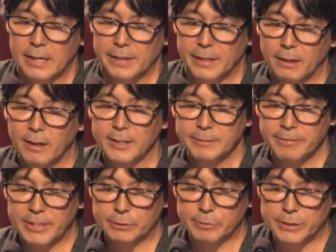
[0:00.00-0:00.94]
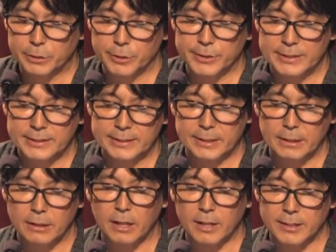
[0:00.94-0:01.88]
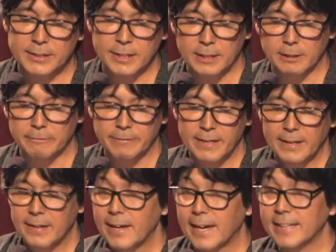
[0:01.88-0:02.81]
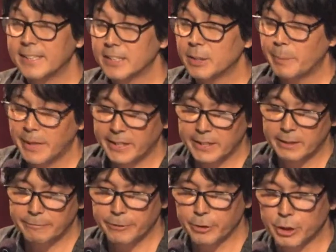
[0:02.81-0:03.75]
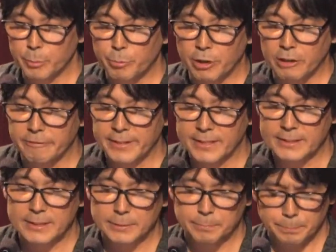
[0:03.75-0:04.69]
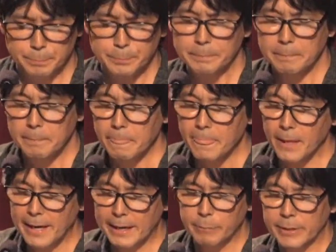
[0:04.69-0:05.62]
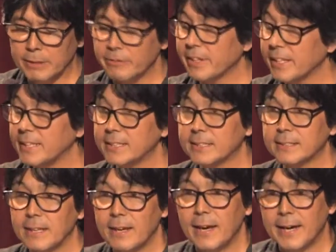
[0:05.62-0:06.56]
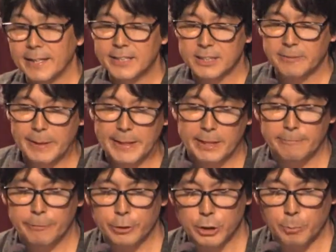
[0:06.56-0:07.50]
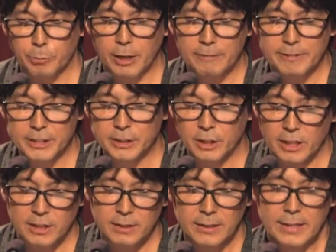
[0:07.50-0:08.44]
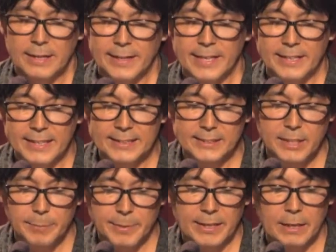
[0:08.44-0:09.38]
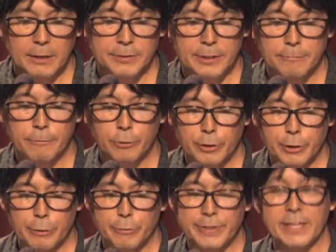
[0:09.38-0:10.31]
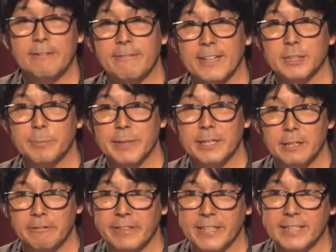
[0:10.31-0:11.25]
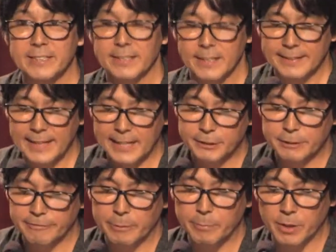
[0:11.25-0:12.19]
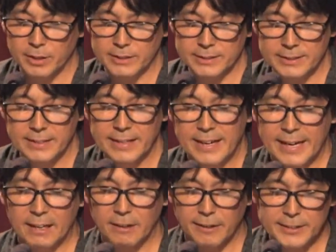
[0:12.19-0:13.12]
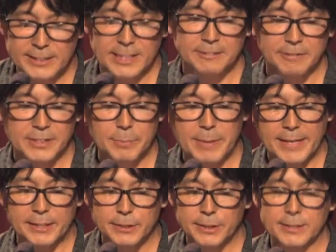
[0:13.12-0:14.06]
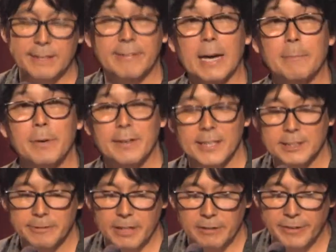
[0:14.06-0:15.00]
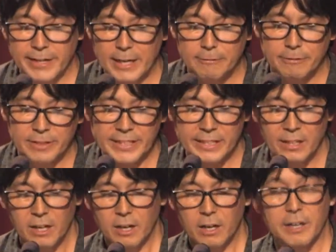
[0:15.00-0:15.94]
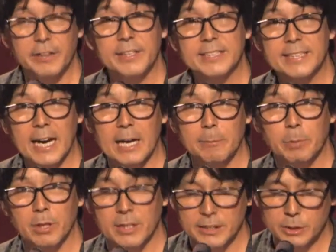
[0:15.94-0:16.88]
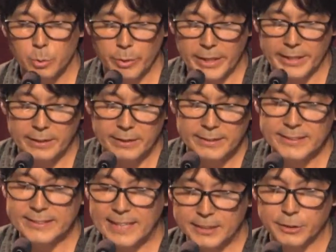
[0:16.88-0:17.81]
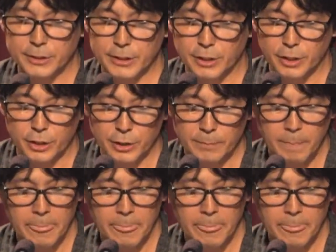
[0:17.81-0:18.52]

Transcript: The loss of these resources is a loss of anticipated future profits, and whatever these anticipated future profits are can easily be accounted for through the investment of these catastrophe bonds. And large hedge fund managers have capitalized very, very heavily on these cat bonds when disasters occur.